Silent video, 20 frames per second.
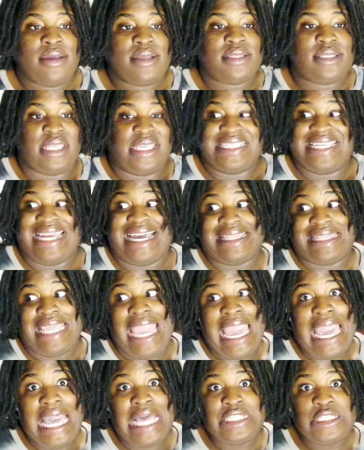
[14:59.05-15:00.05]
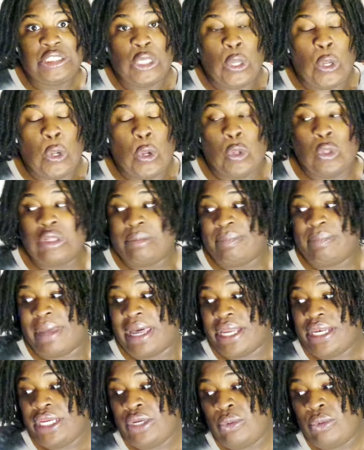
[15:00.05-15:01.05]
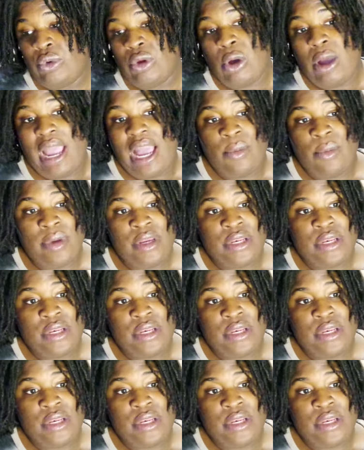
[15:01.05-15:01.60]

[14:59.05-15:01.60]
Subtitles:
Says not the asshole, but you know how we